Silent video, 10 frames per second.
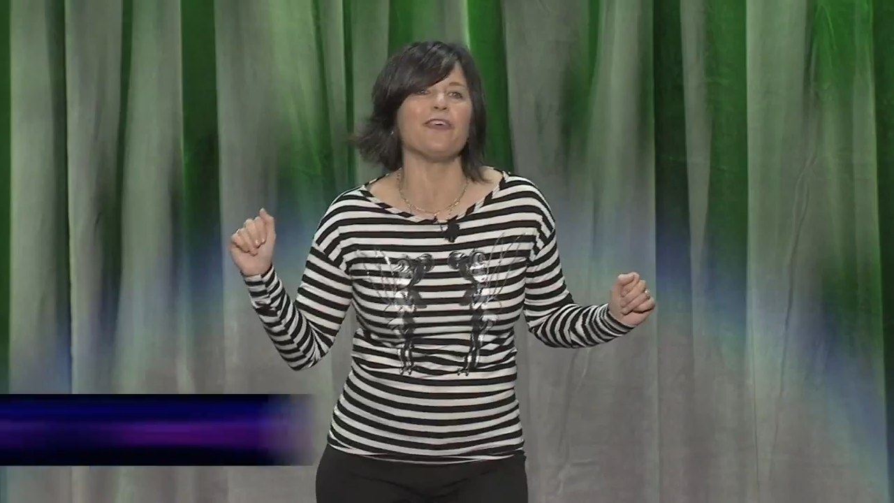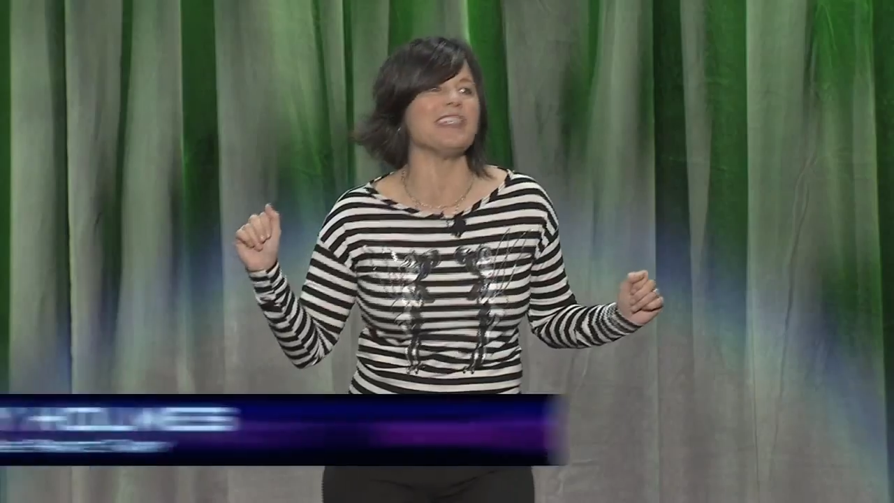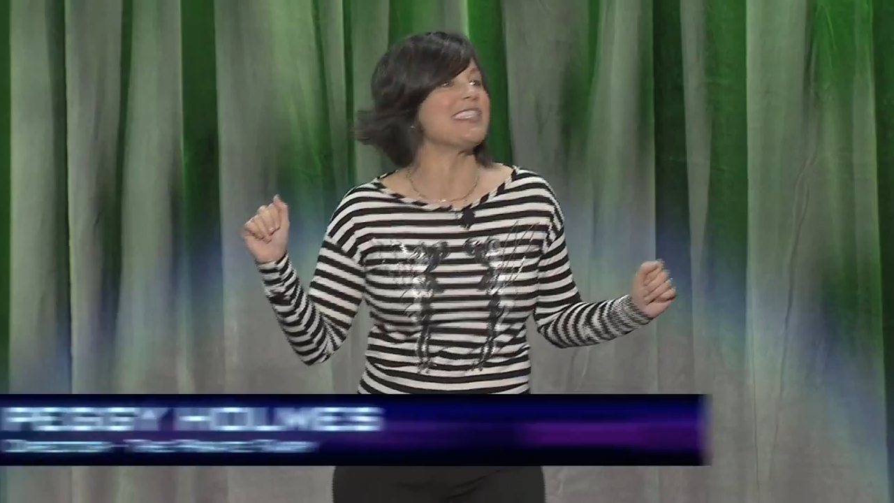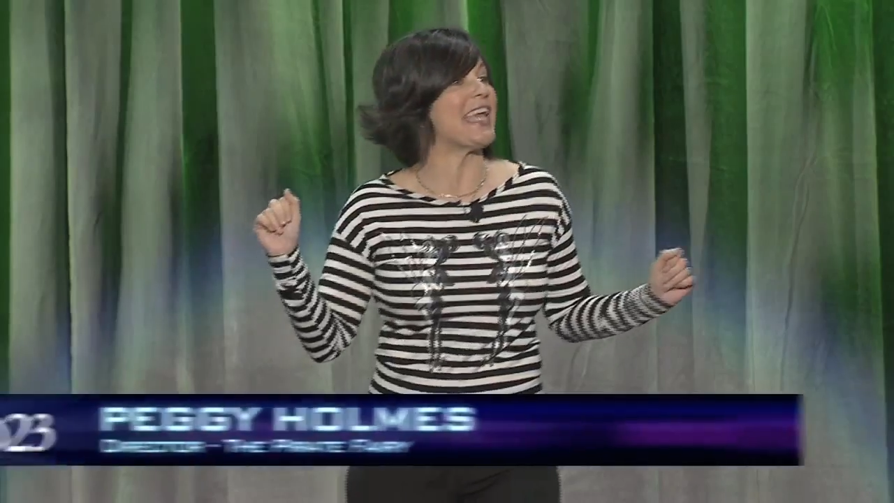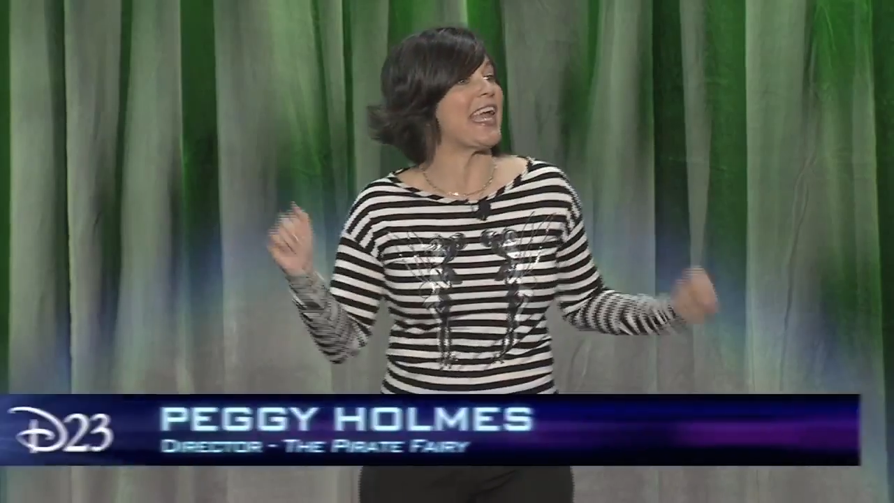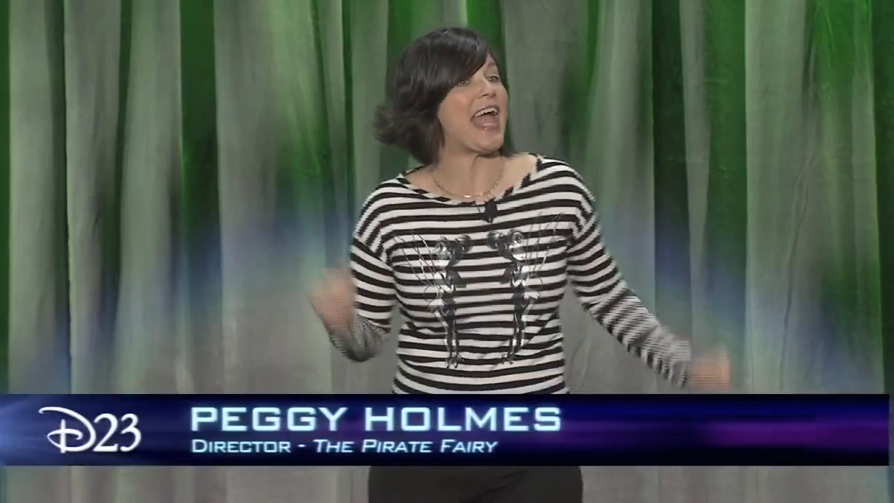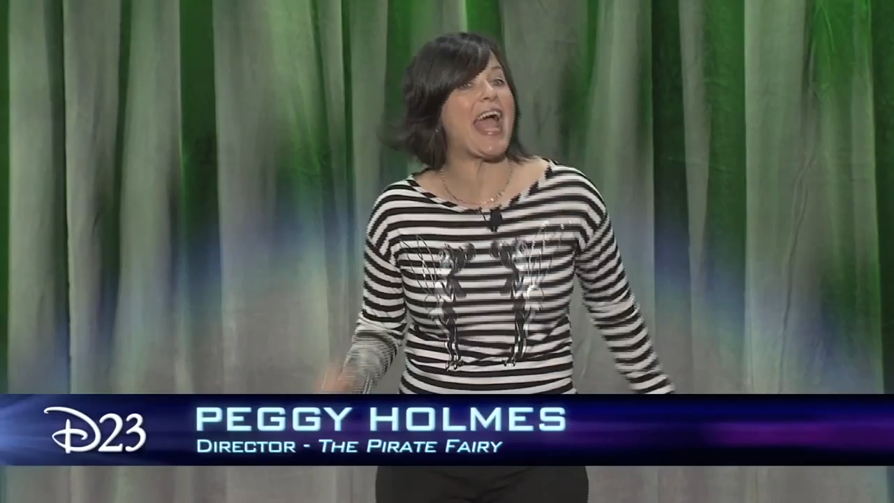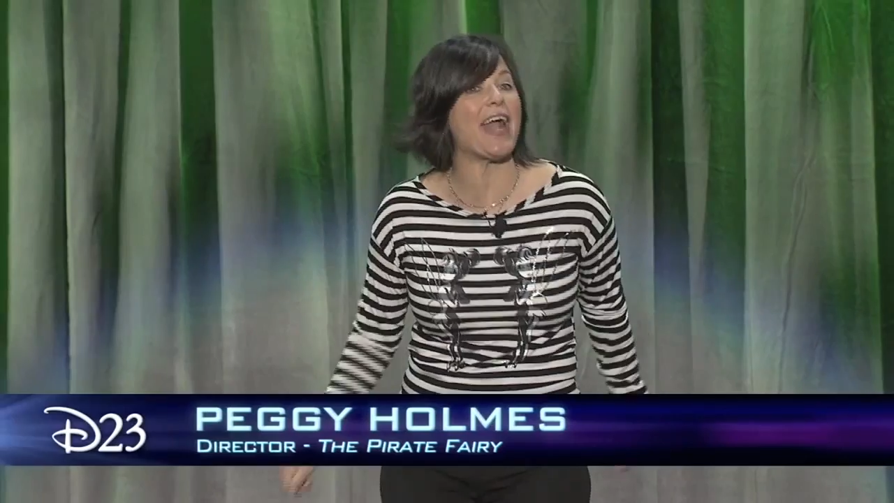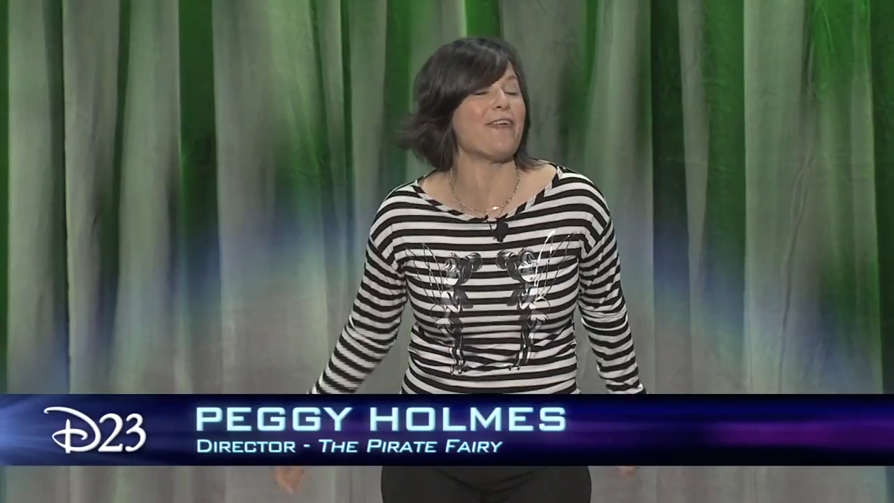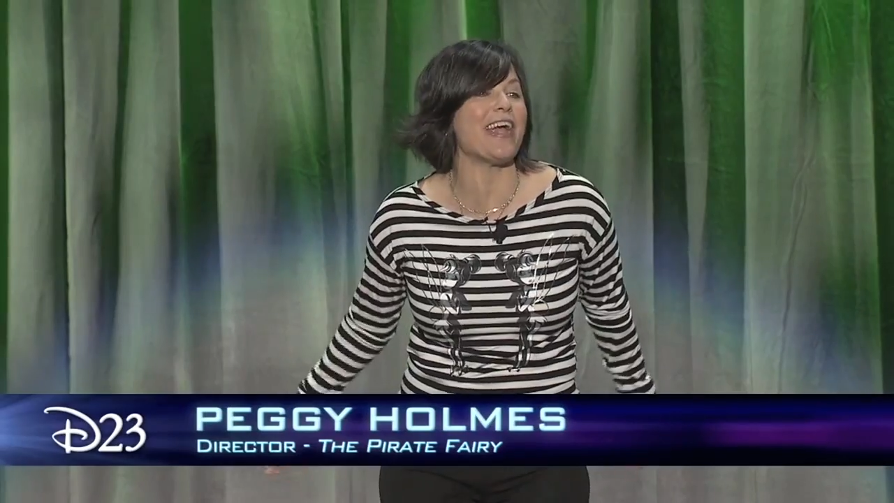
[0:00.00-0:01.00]
Christina
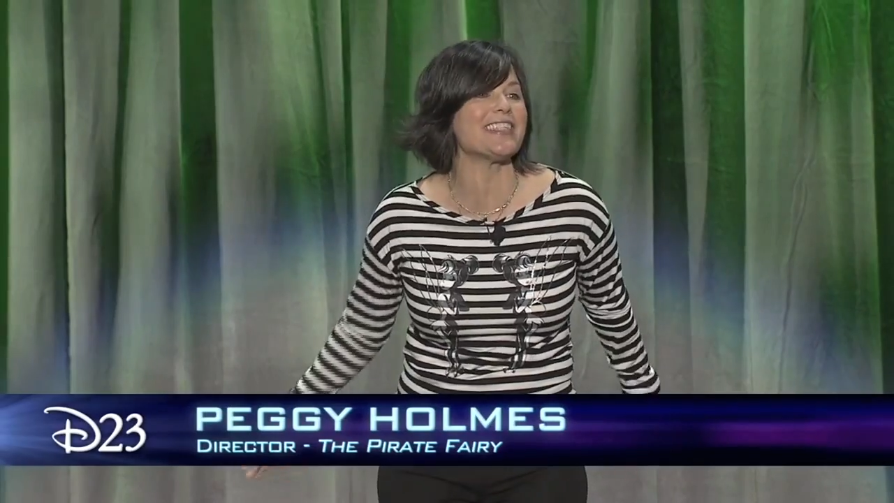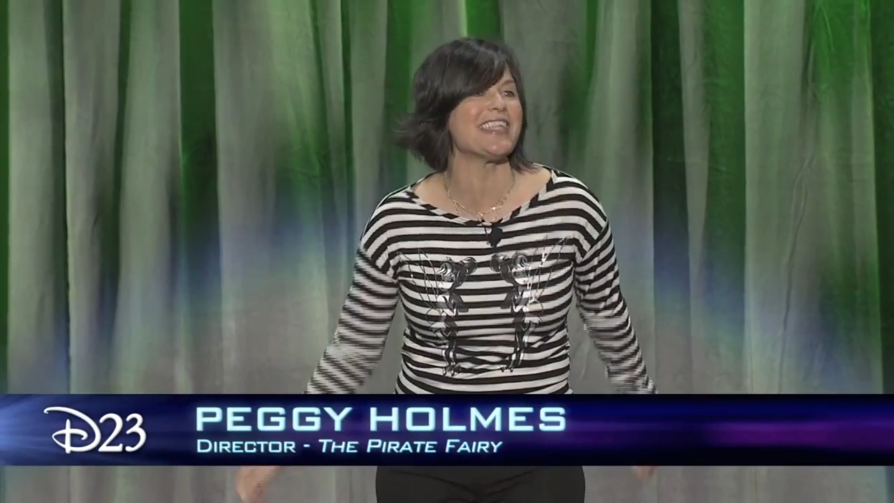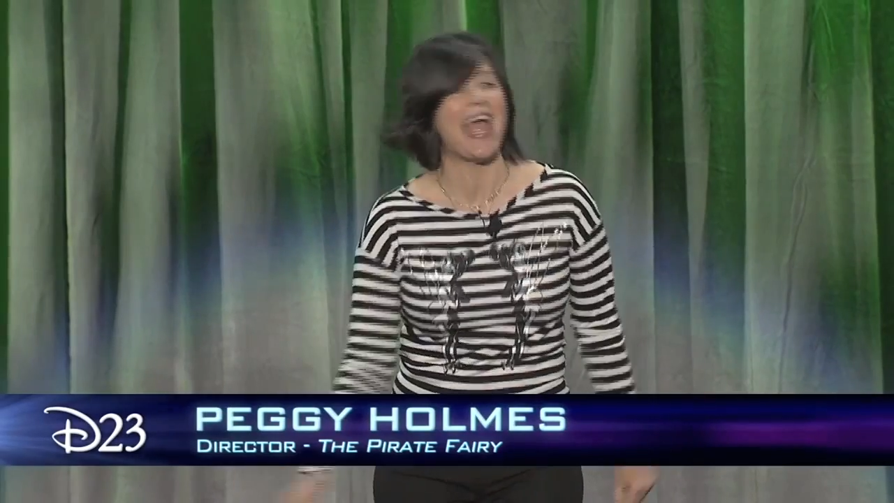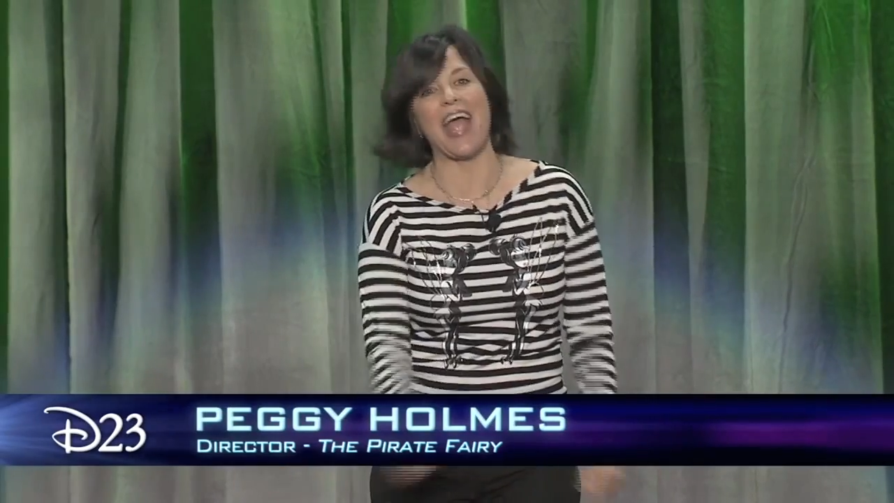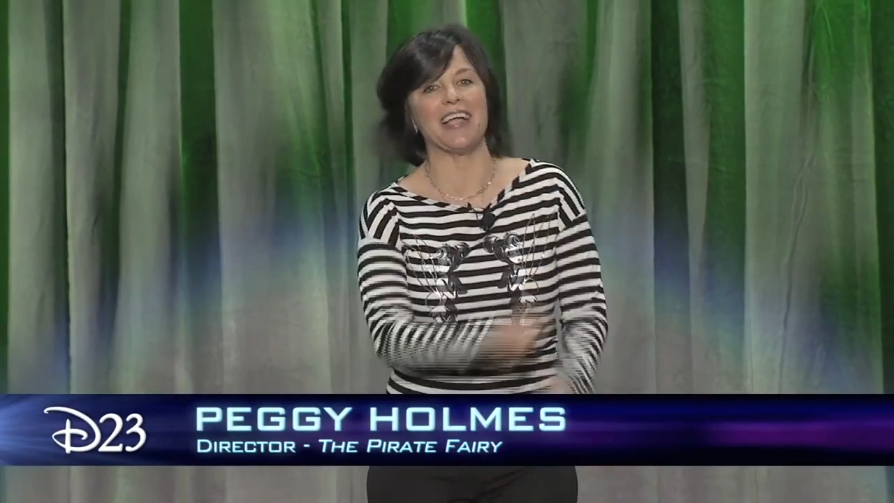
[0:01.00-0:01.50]
Hendricks